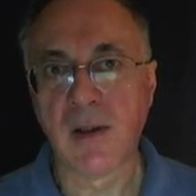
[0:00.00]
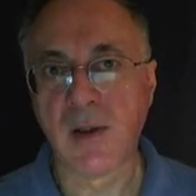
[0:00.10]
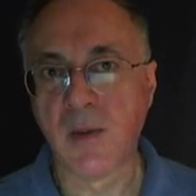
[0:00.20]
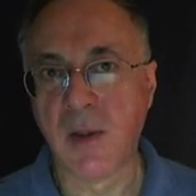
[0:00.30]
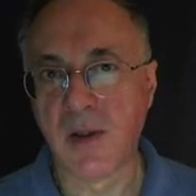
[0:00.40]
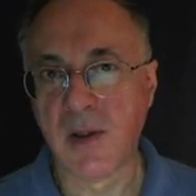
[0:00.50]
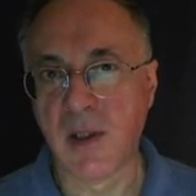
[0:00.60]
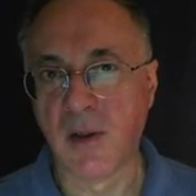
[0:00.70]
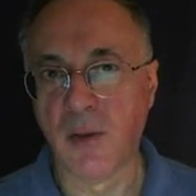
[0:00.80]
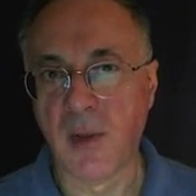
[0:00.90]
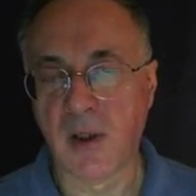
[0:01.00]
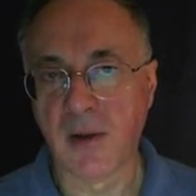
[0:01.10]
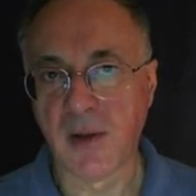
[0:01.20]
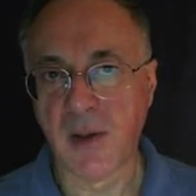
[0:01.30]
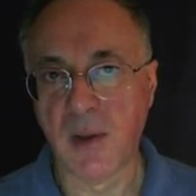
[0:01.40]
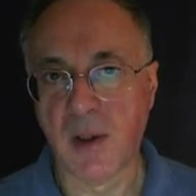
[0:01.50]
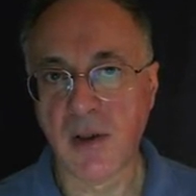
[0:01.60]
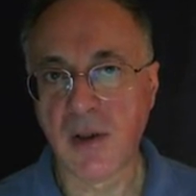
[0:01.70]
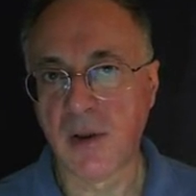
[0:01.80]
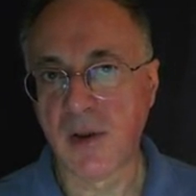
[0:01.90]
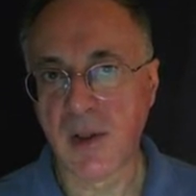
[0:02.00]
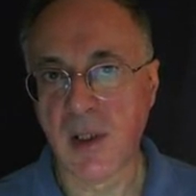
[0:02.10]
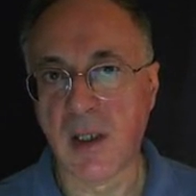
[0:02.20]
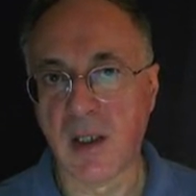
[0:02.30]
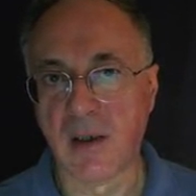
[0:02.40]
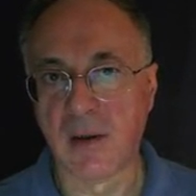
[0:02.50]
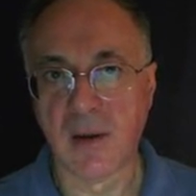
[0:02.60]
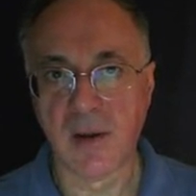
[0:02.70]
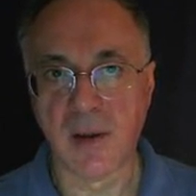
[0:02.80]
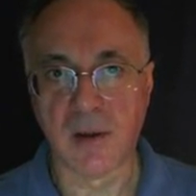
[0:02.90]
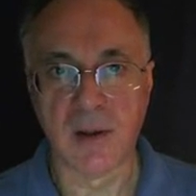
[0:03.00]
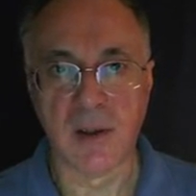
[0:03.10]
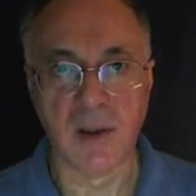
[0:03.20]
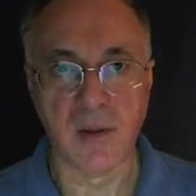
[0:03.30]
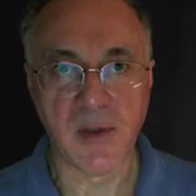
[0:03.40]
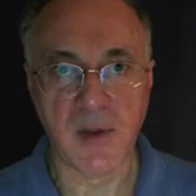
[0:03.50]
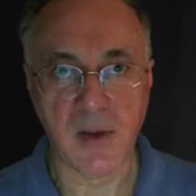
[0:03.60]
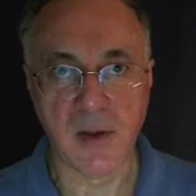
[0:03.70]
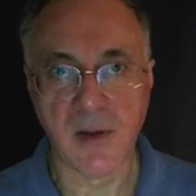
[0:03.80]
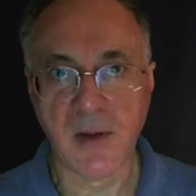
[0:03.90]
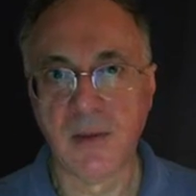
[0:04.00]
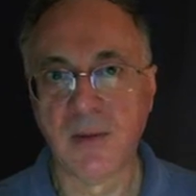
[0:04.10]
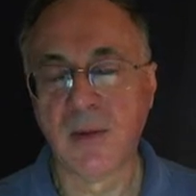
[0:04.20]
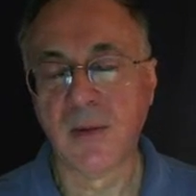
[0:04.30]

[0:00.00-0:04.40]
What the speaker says: This has been seen in numerical simulations and certainly in observations.